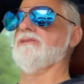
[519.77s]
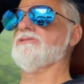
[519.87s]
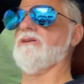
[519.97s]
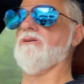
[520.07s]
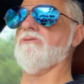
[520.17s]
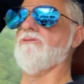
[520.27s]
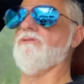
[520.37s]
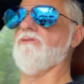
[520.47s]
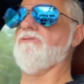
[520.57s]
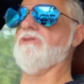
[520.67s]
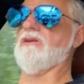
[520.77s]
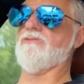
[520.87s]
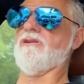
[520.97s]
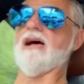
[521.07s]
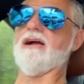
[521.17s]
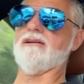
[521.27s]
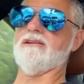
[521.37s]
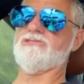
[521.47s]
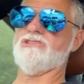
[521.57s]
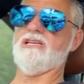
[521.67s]
So, they're not going
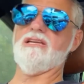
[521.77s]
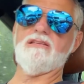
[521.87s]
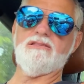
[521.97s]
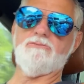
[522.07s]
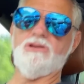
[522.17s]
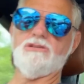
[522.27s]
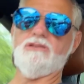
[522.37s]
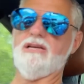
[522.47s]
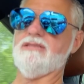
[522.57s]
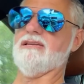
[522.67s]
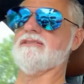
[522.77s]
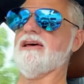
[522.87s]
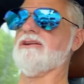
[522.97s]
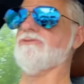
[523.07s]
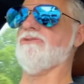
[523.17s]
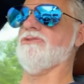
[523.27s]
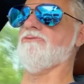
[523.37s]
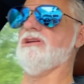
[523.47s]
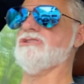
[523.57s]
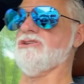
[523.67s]
to see the detector on the
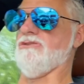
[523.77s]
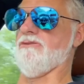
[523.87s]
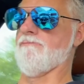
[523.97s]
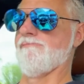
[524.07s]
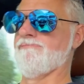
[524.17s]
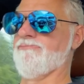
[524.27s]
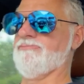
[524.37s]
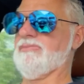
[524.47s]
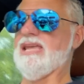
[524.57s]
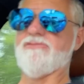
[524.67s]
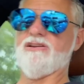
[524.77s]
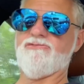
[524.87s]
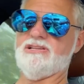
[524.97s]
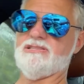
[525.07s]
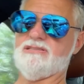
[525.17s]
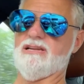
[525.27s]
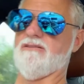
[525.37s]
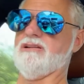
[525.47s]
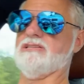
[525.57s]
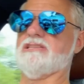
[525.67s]
windshield, even if it's, in
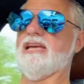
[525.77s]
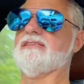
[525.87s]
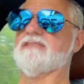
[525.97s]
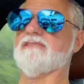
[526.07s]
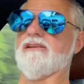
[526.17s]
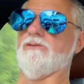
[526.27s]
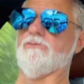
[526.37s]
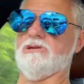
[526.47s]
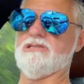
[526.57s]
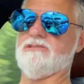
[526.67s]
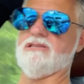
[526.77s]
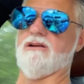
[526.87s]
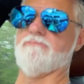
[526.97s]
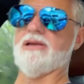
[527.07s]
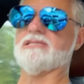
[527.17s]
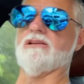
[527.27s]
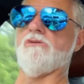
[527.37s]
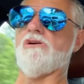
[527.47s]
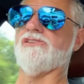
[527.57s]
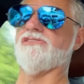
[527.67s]
a state that's legal, which is, basically
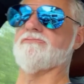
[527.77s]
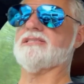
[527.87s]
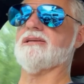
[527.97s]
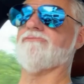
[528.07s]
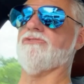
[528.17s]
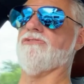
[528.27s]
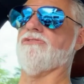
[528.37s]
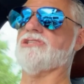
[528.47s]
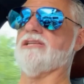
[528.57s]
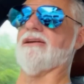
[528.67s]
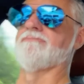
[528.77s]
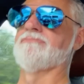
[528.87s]
all of them except for Virginia.